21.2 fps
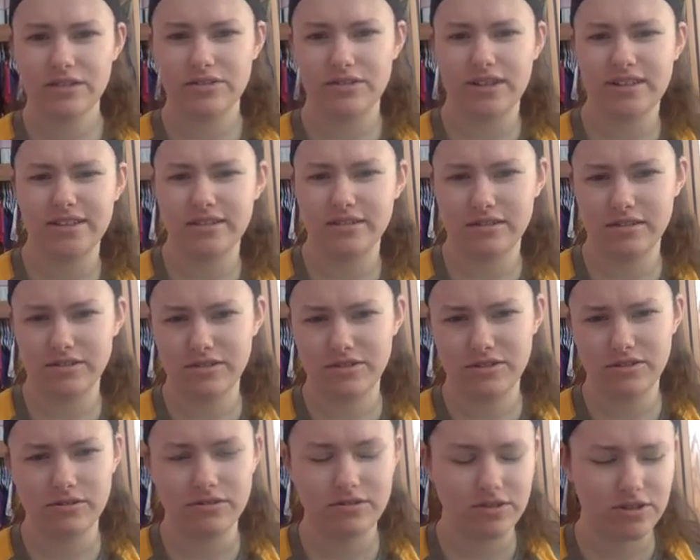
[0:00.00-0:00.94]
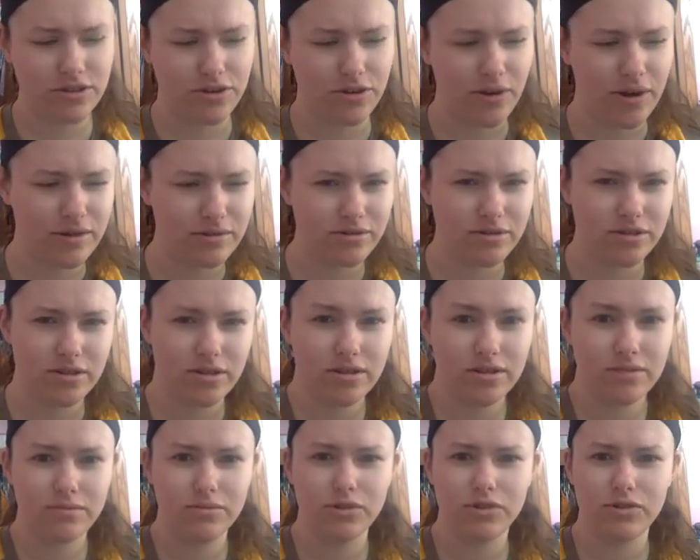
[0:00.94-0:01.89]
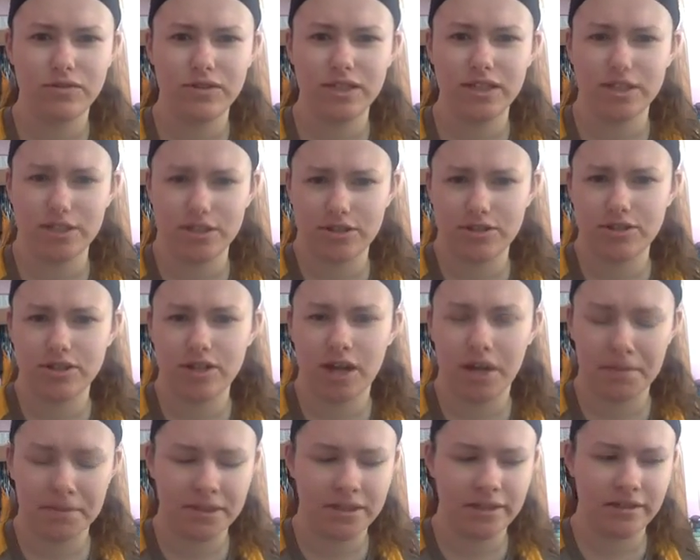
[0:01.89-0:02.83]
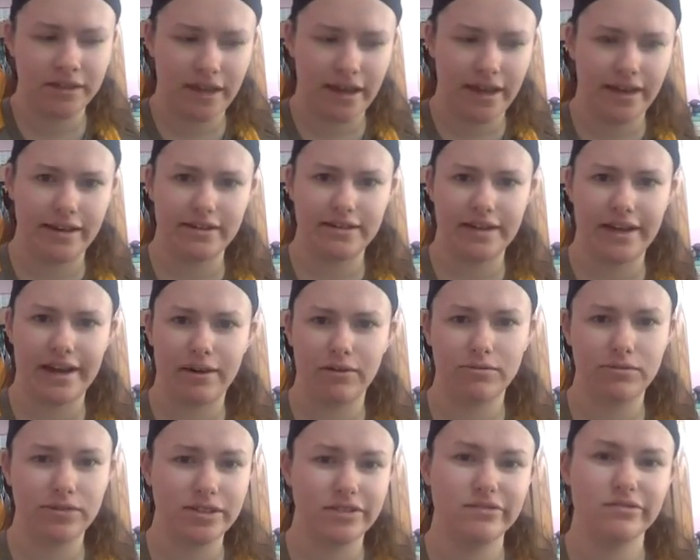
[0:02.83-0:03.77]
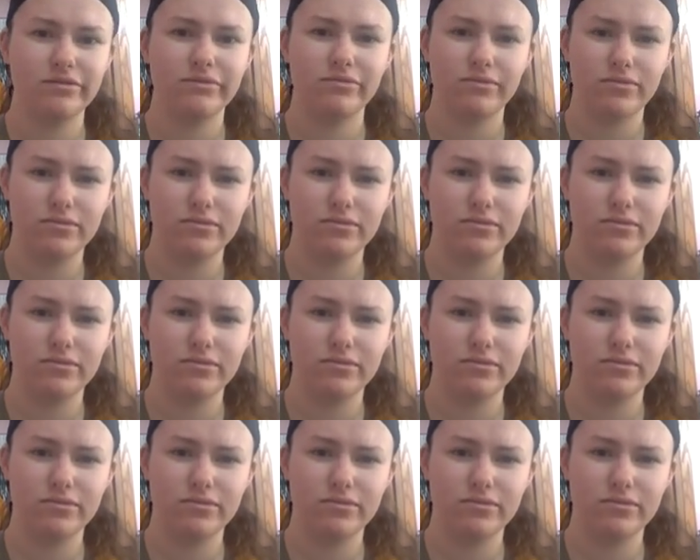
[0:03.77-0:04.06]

dresses and suits to go out to the movies or go shopping, and now we